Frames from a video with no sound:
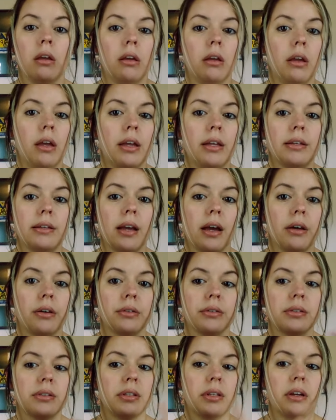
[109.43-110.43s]
It
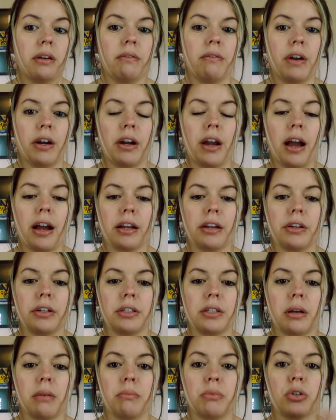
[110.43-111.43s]
tells a very accurate
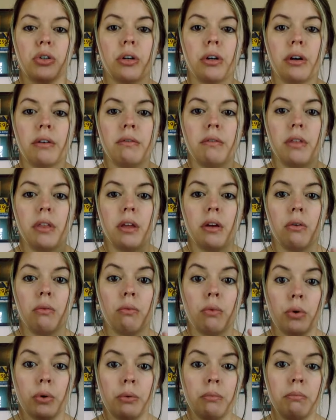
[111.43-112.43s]
temperature of the
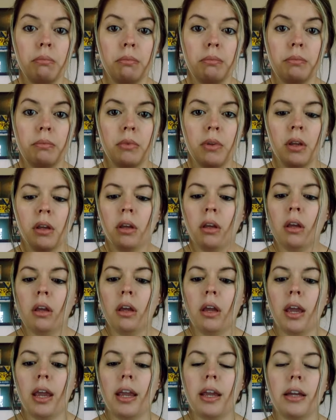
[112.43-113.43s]
room
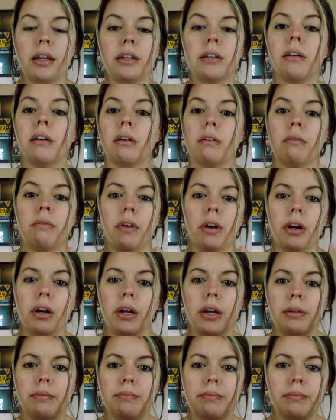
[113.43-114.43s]
and a
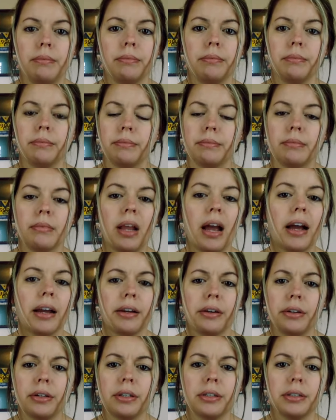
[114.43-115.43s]
very
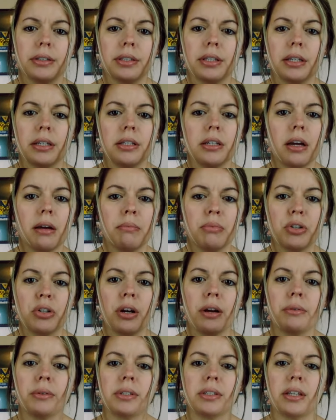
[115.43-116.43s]
accurate skin temperature,
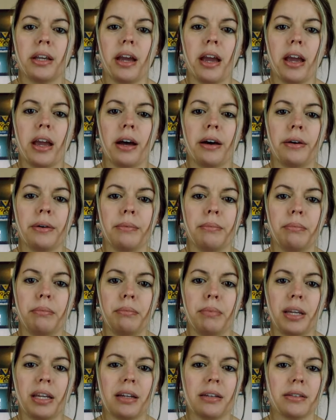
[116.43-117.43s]
I would say,
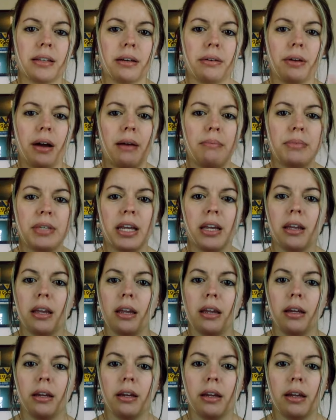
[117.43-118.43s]
because I'm
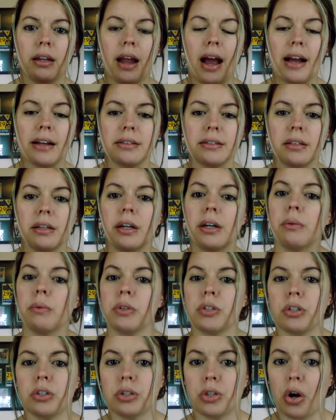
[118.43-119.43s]
taking it axillary,
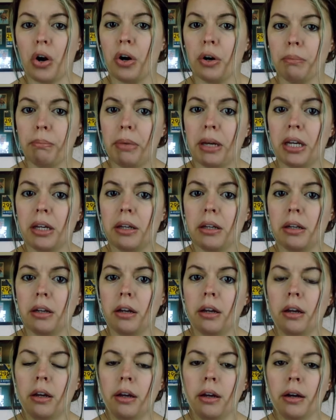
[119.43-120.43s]
which is the armpit.
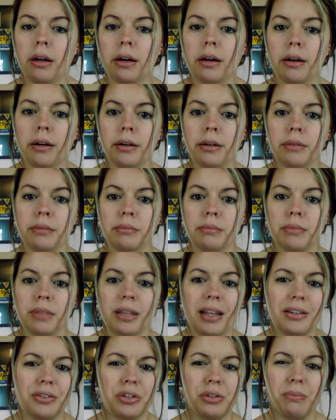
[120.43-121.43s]

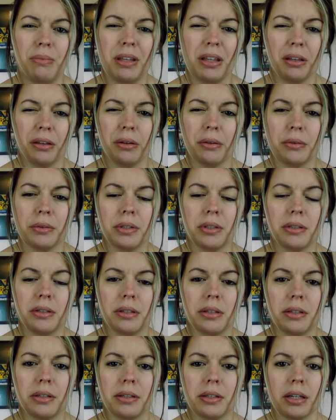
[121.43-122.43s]
That should be the closest to
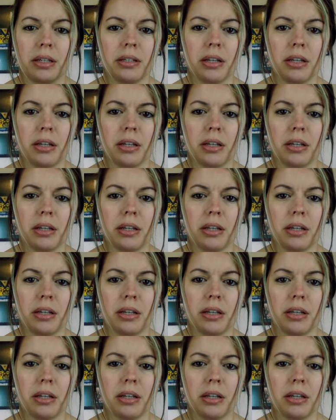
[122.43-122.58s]
the skin